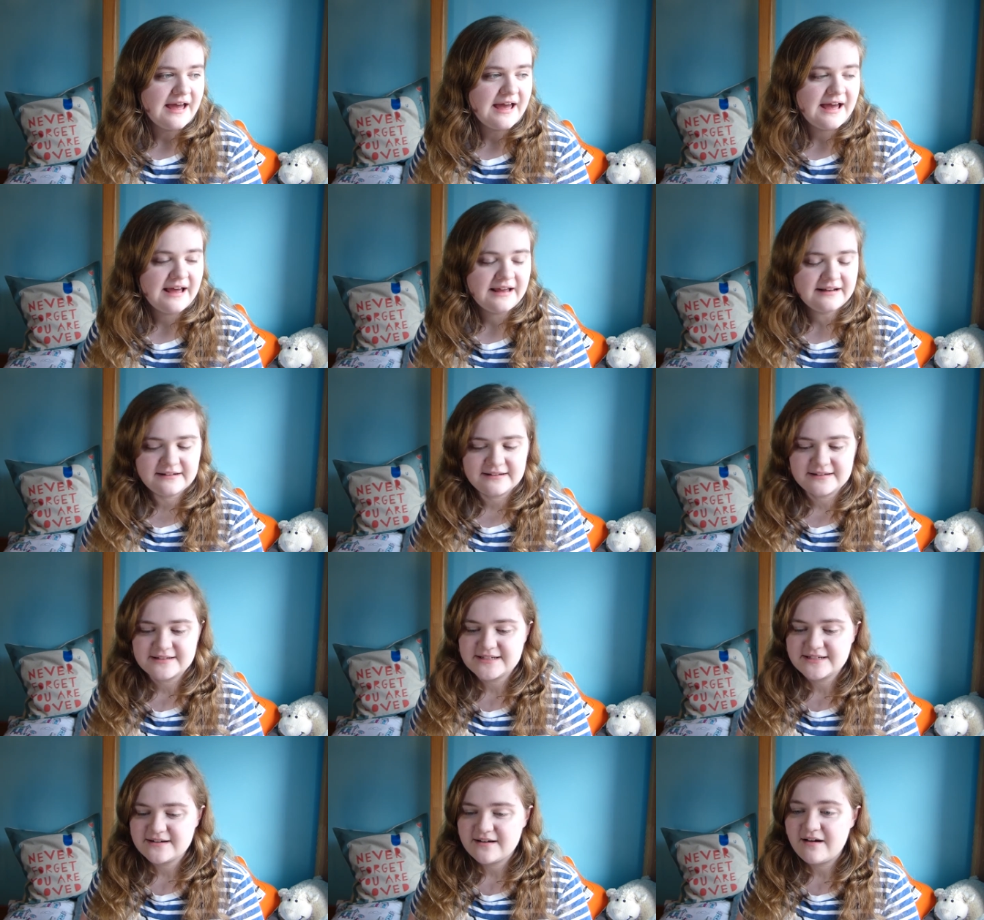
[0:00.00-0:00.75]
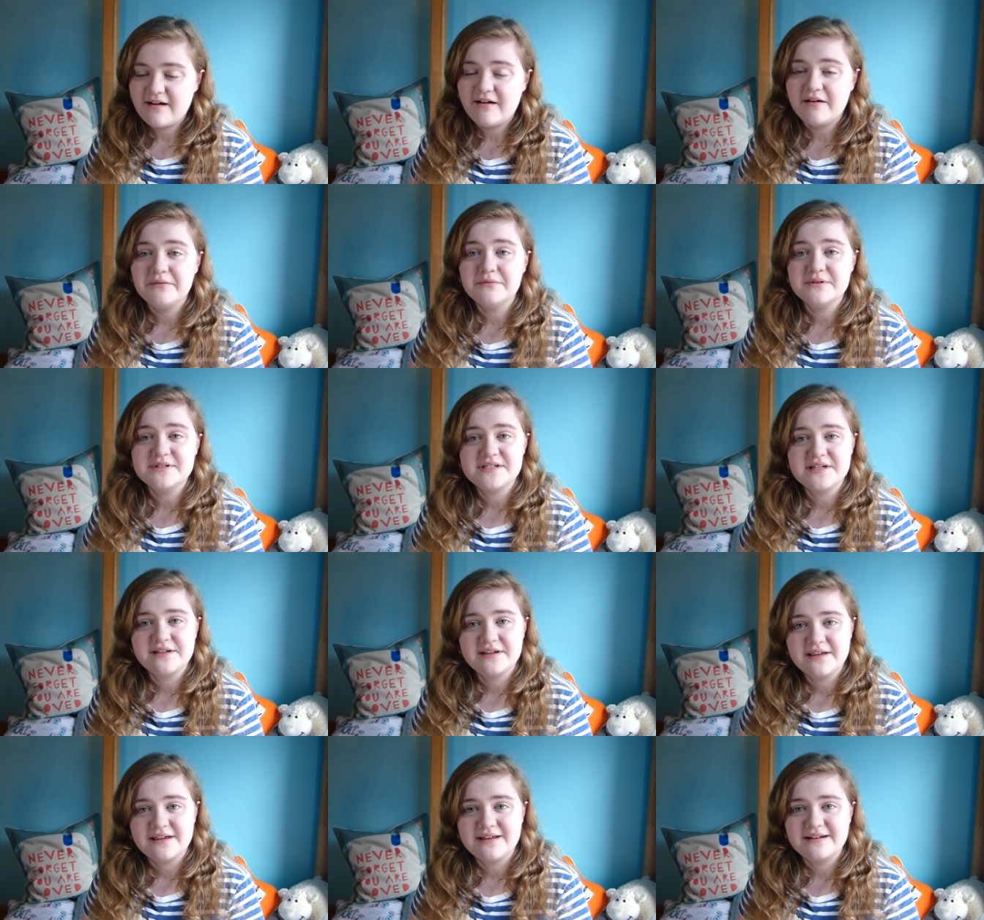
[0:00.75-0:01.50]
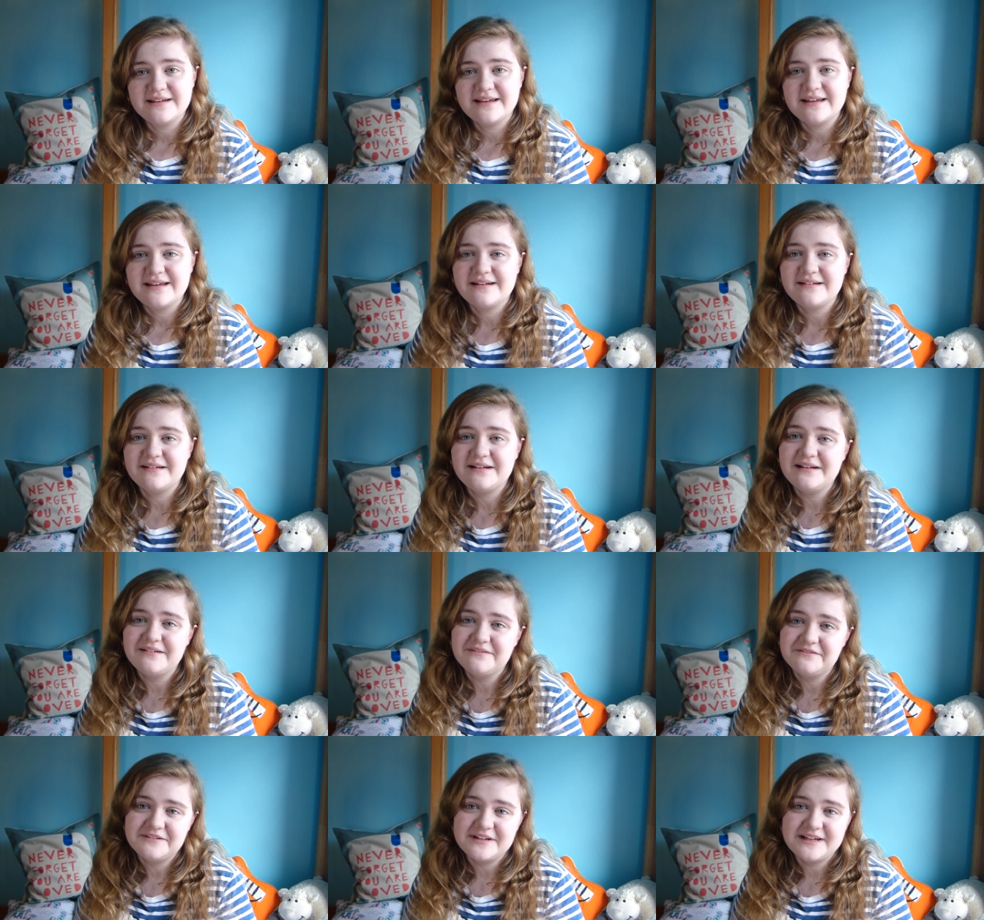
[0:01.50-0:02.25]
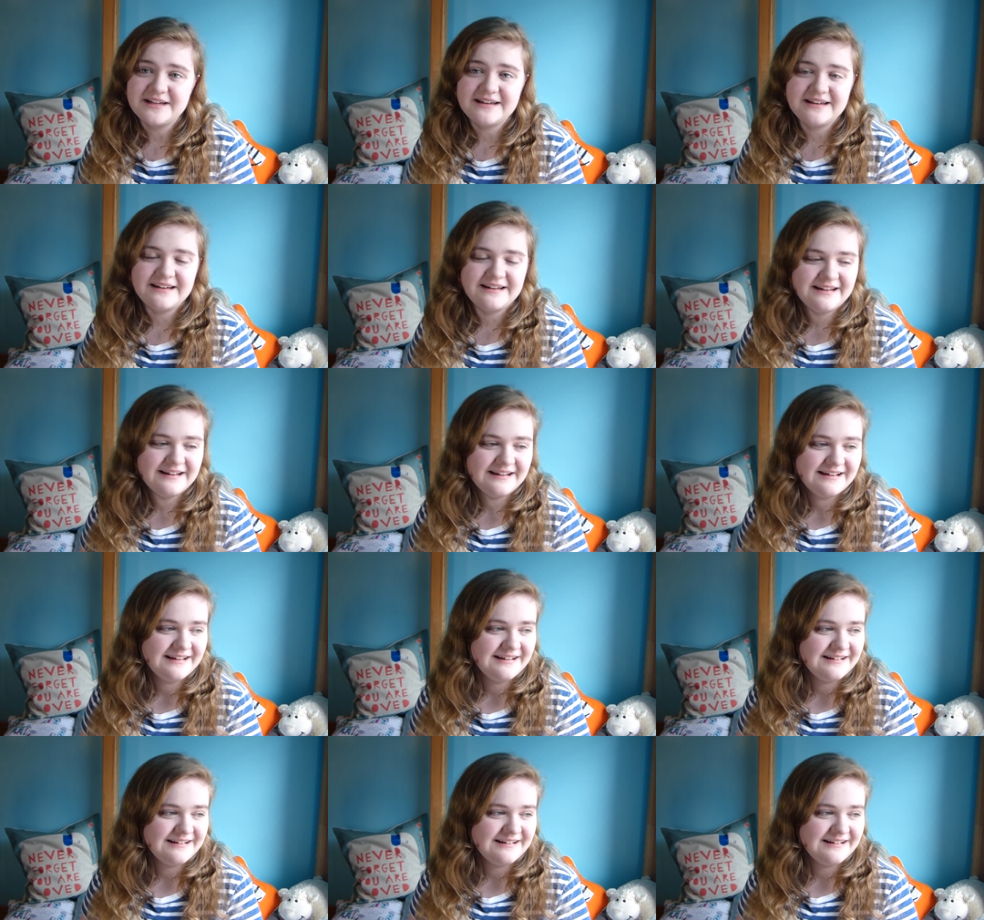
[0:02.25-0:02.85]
and I was looking at it and I loved it uh,